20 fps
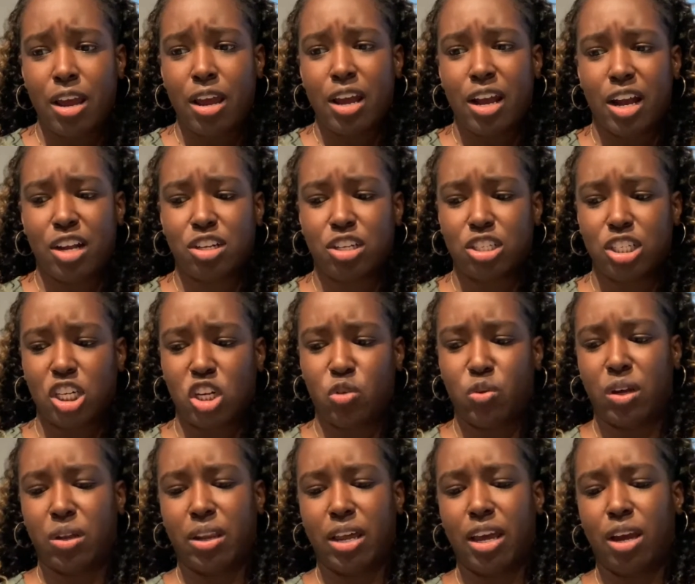and just
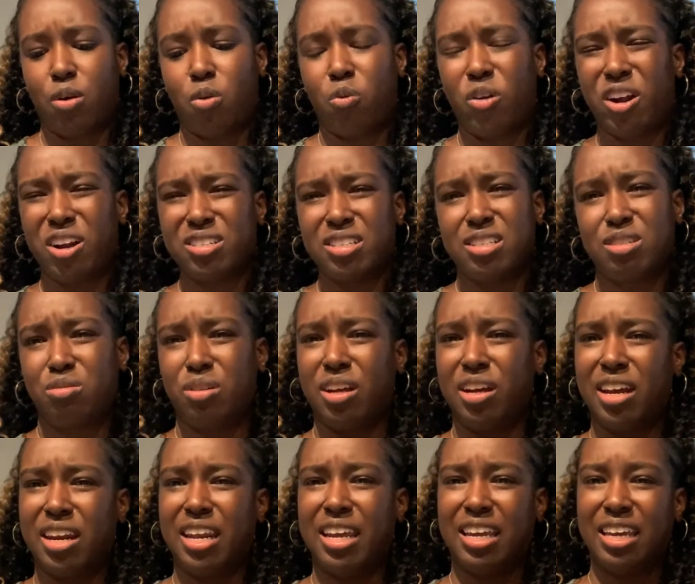knowing like, where is this really
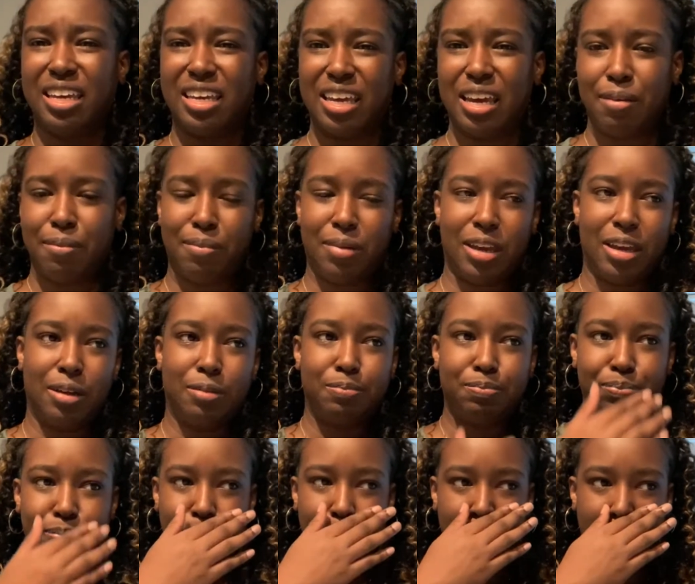gonna get me?
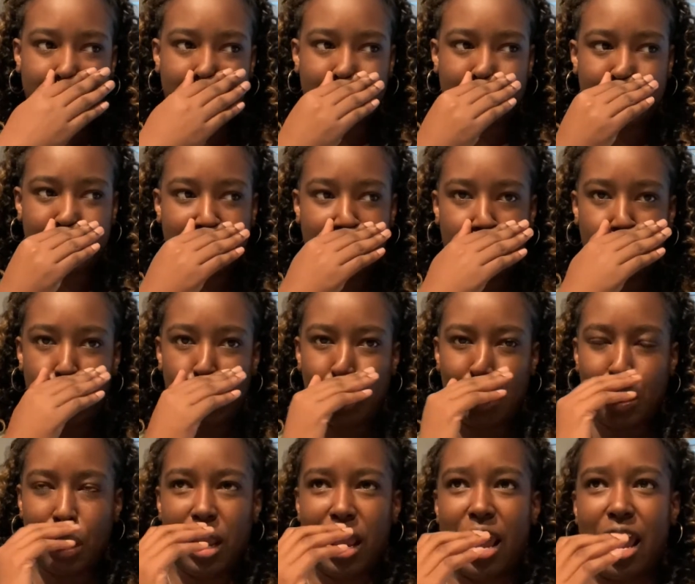
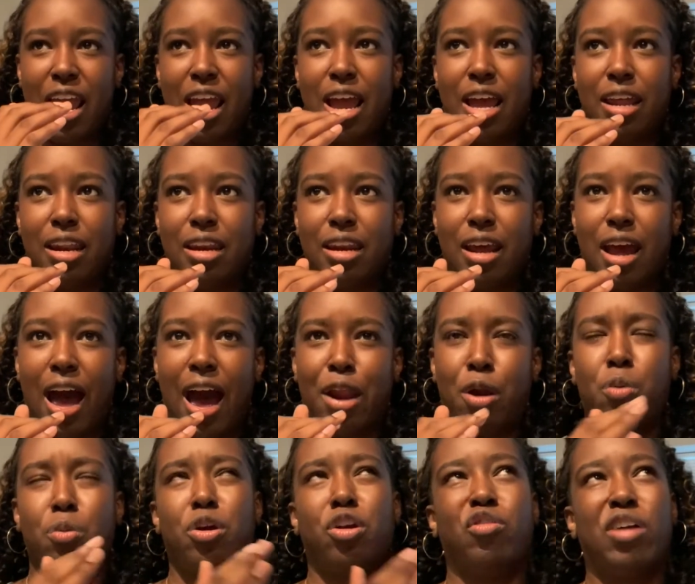And I don't
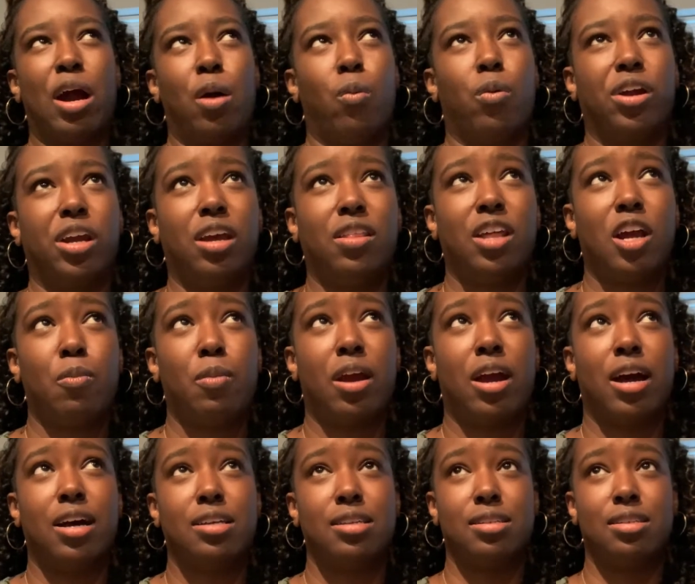regret working there
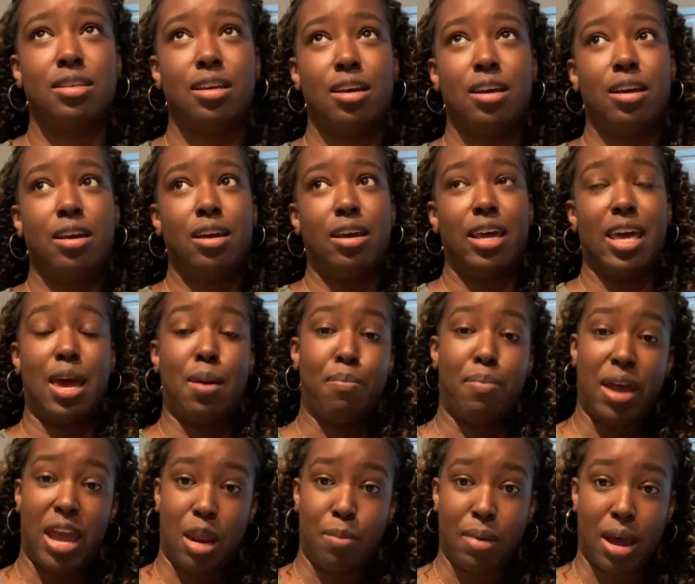because it
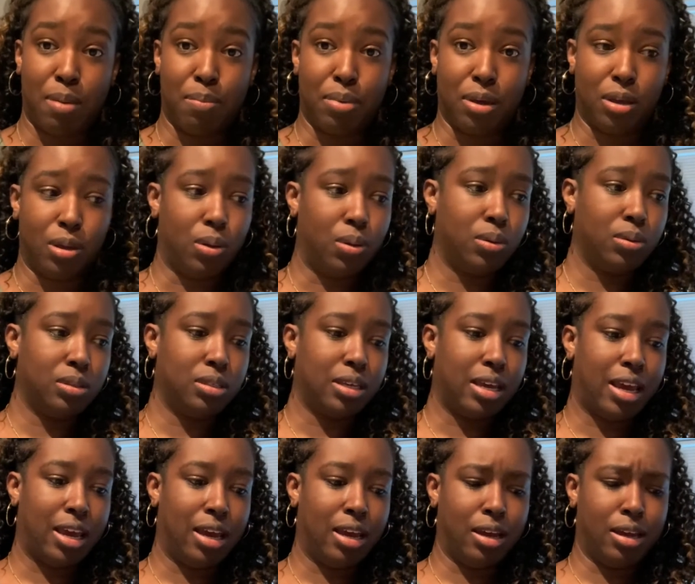paid my bills
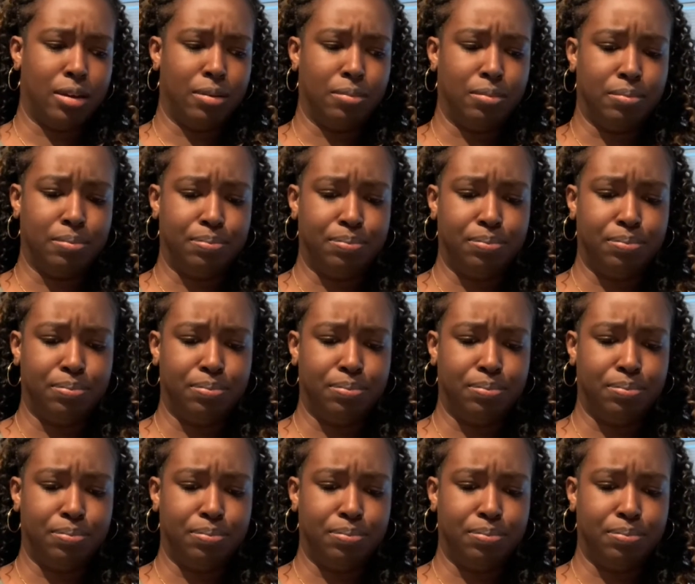and